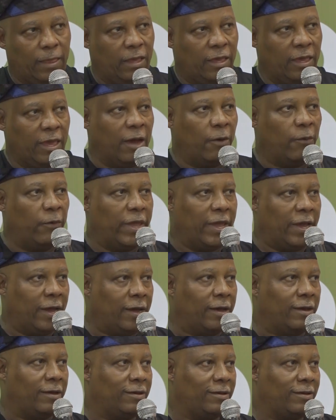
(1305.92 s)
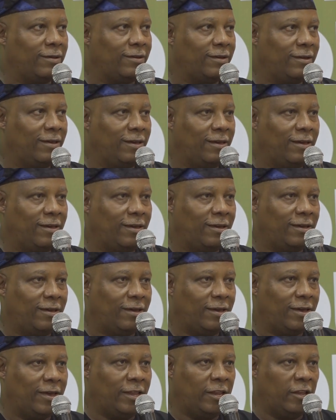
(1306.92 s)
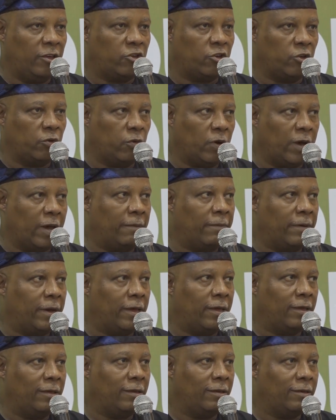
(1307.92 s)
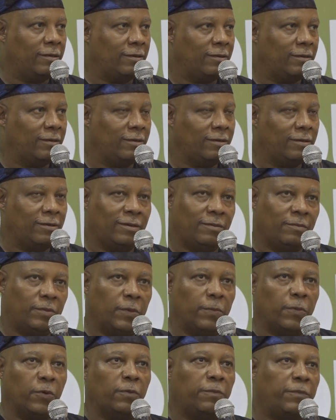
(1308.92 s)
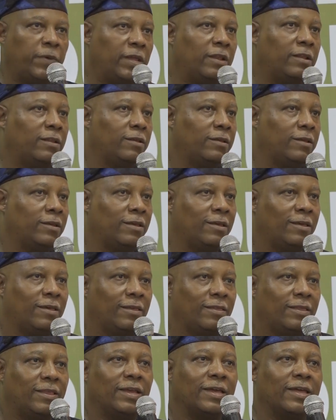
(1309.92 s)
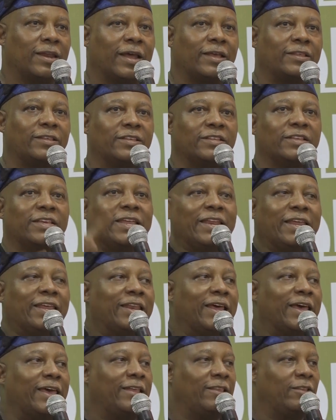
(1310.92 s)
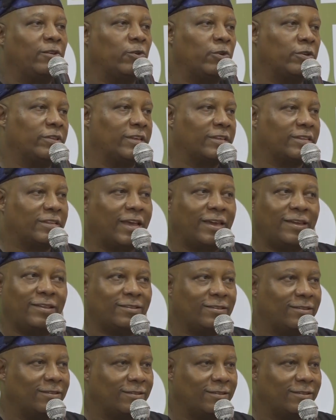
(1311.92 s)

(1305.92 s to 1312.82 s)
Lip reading: Here we are, a nation whereby people feel the grass is greener at the other side.